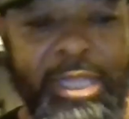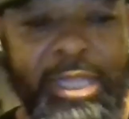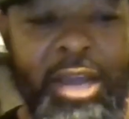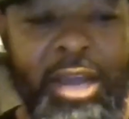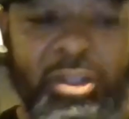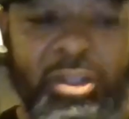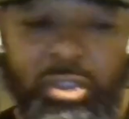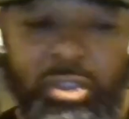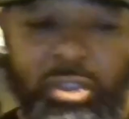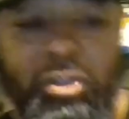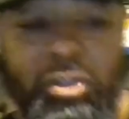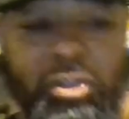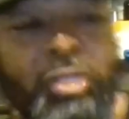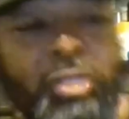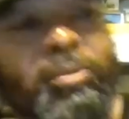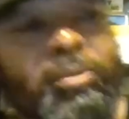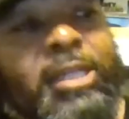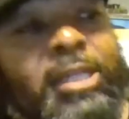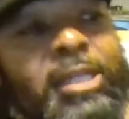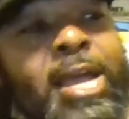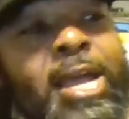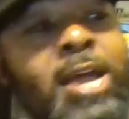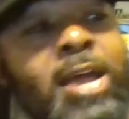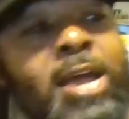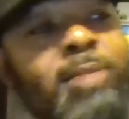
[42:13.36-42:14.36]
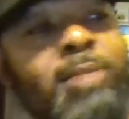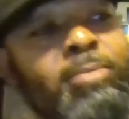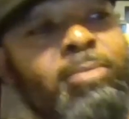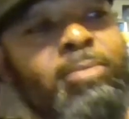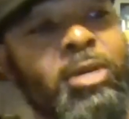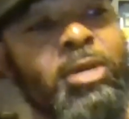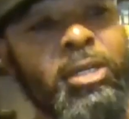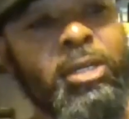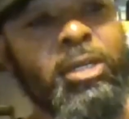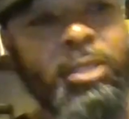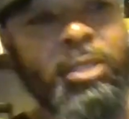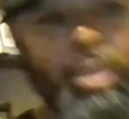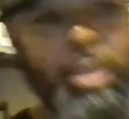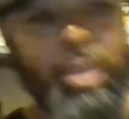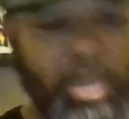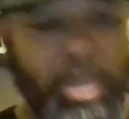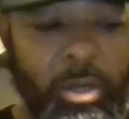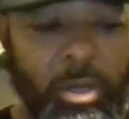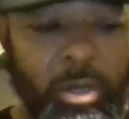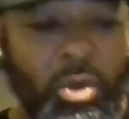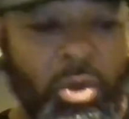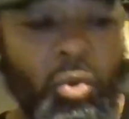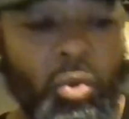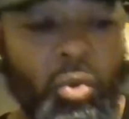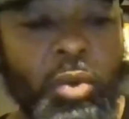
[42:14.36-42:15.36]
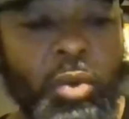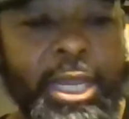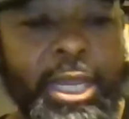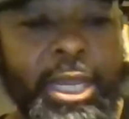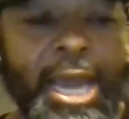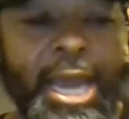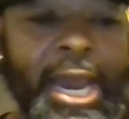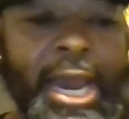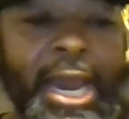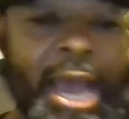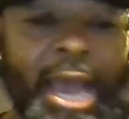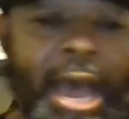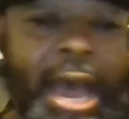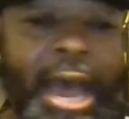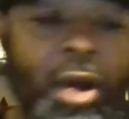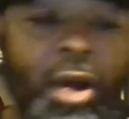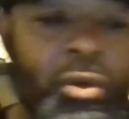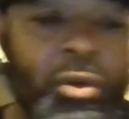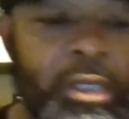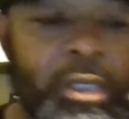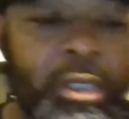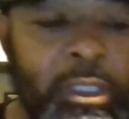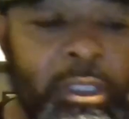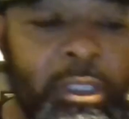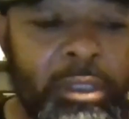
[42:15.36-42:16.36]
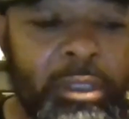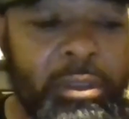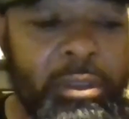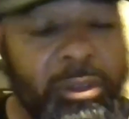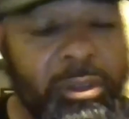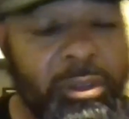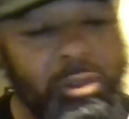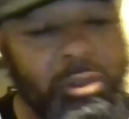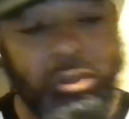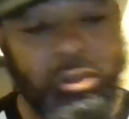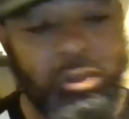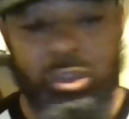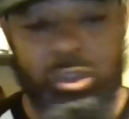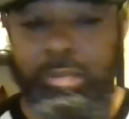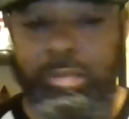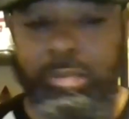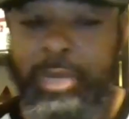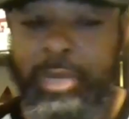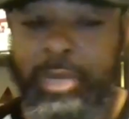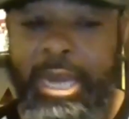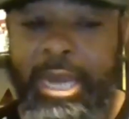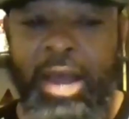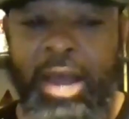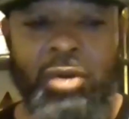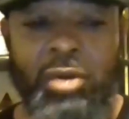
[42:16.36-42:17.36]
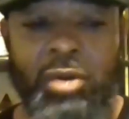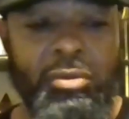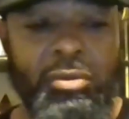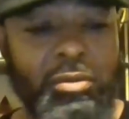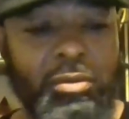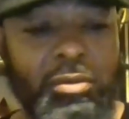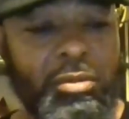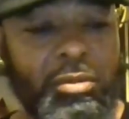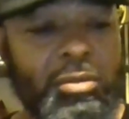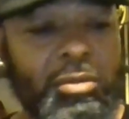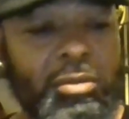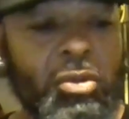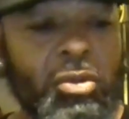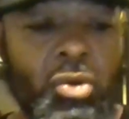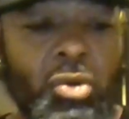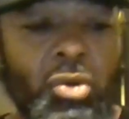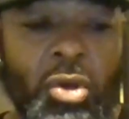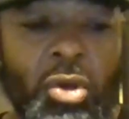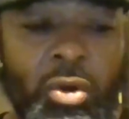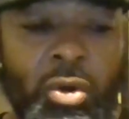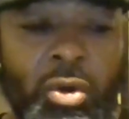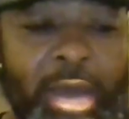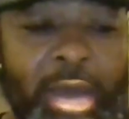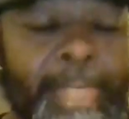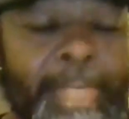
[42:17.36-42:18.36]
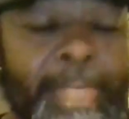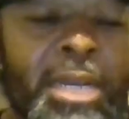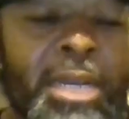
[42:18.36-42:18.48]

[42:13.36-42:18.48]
It took some time, but we got her out, and she been out, you know, I've been